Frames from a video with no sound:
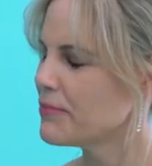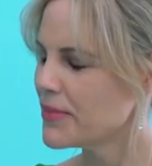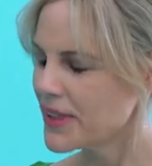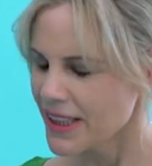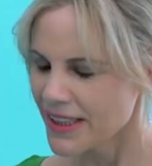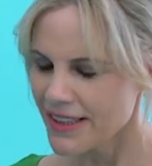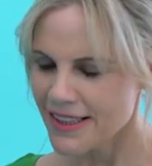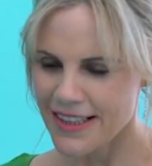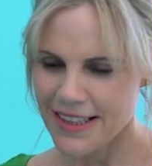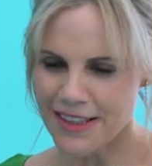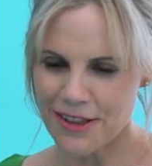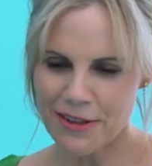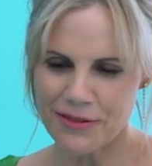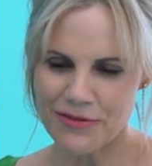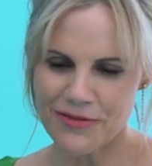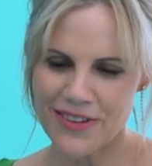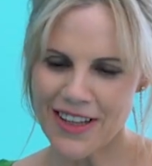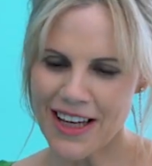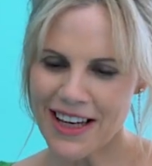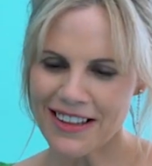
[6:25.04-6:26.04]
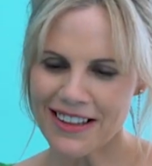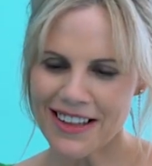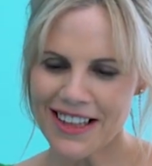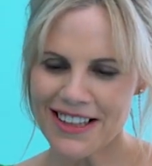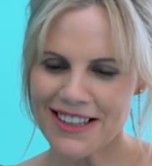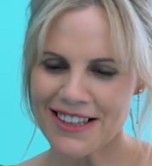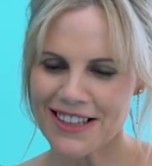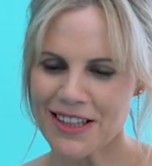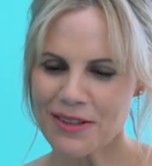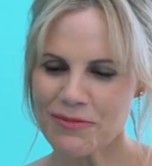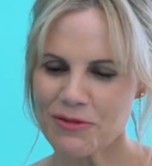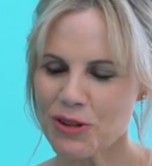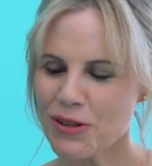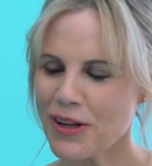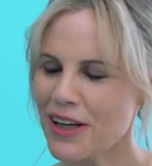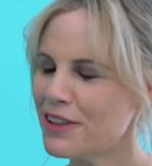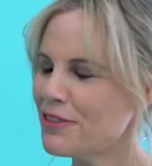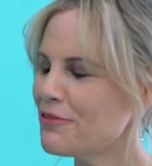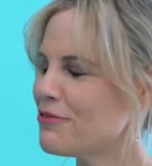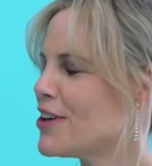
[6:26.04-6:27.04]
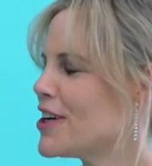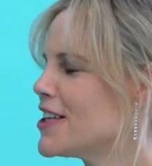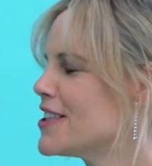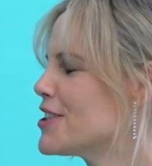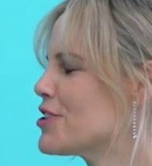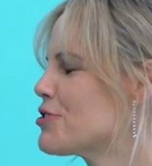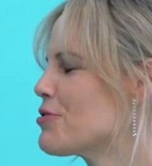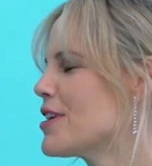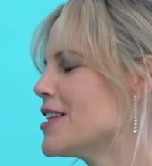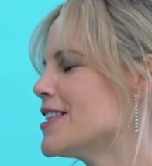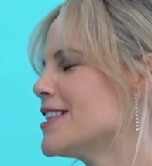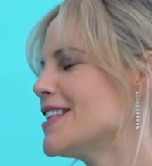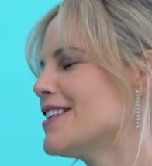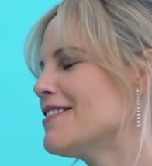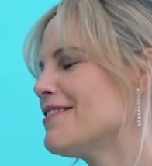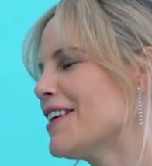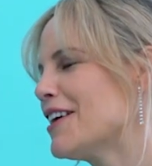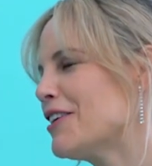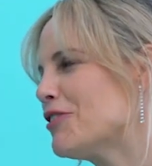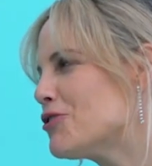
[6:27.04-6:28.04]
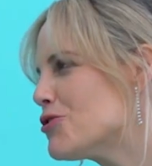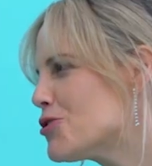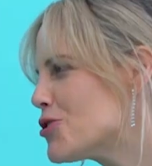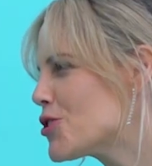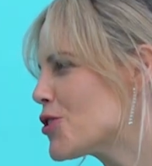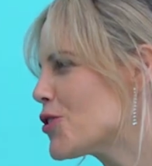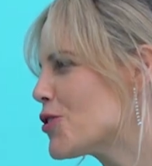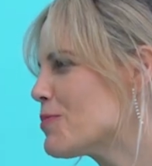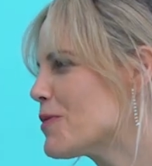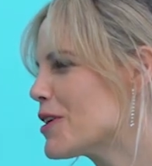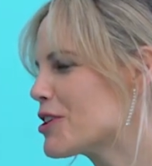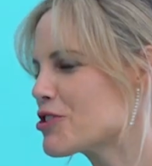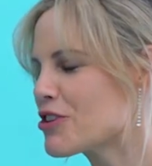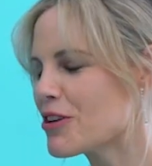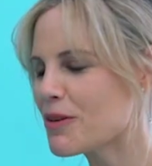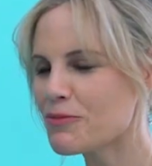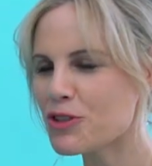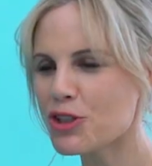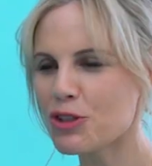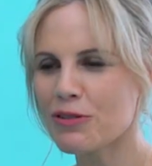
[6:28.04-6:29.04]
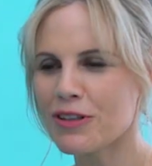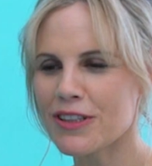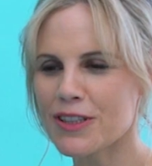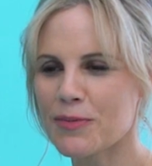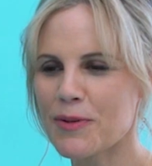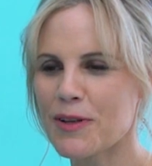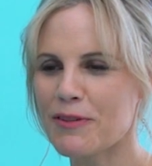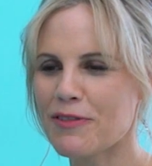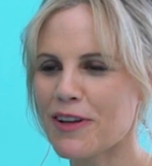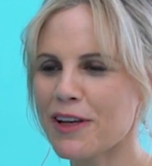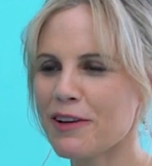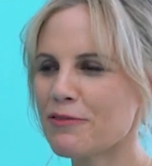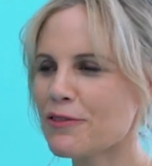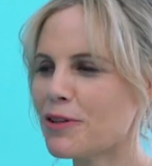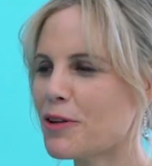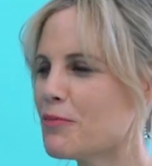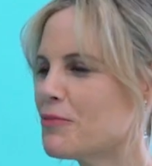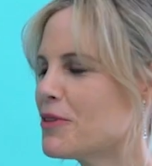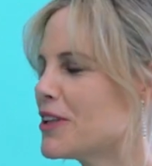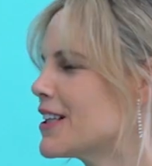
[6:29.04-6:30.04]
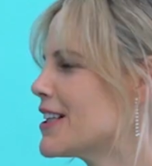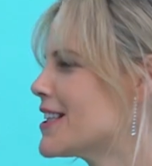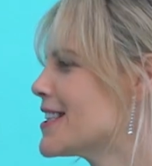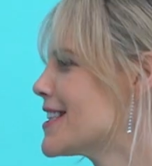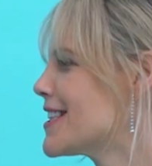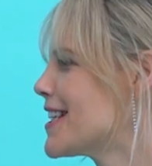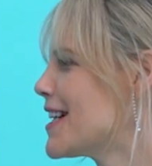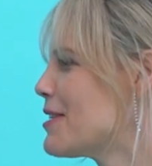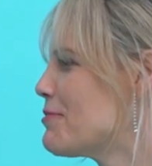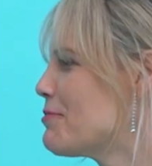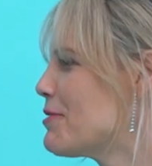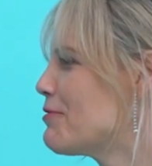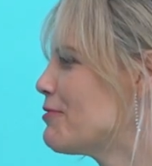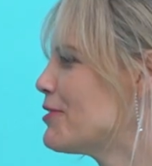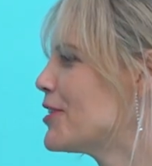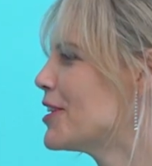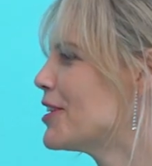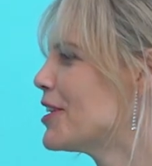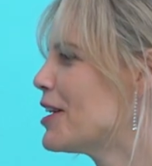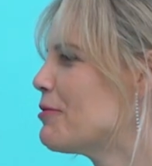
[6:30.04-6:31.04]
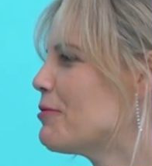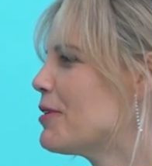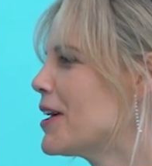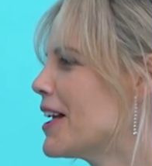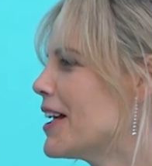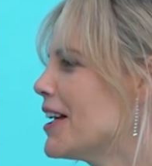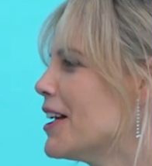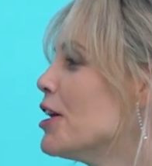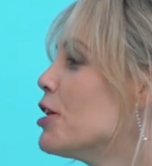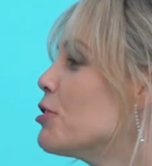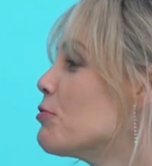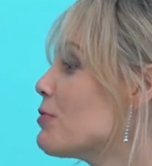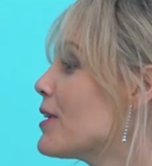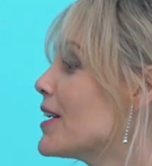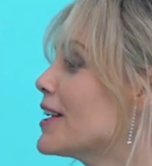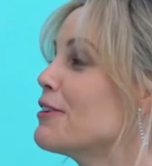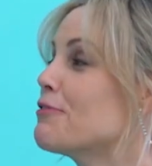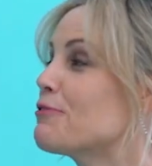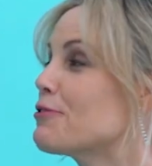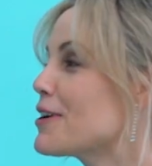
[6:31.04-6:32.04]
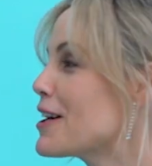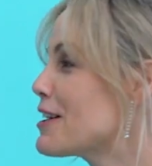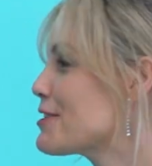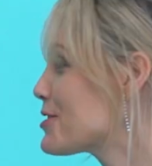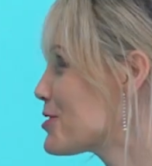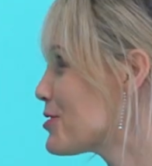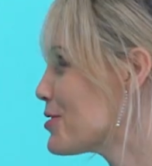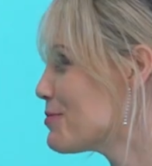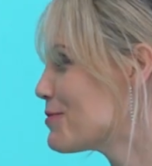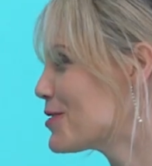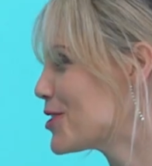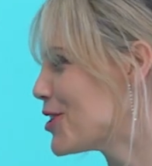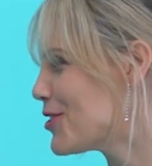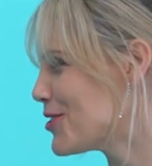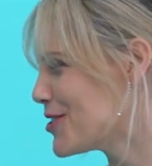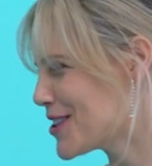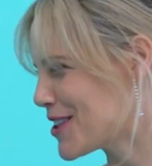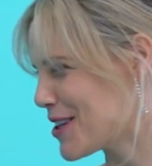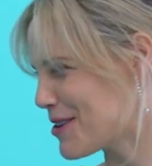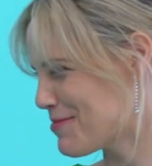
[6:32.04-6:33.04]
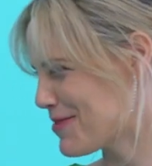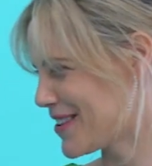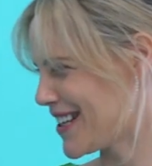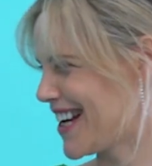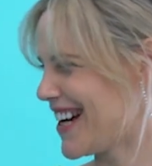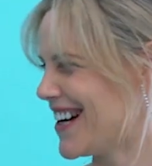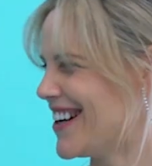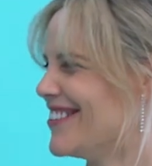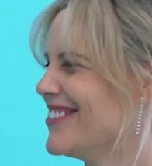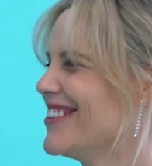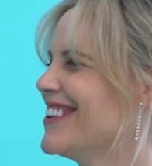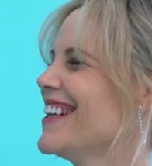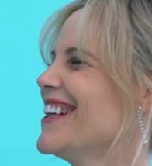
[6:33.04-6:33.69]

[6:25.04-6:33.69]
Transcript: Be yourself. That is some great advice, Tracey. Thank you so much. I'm sure I speak for everyone when I say we feel like we're ready for our Zoom close-up now.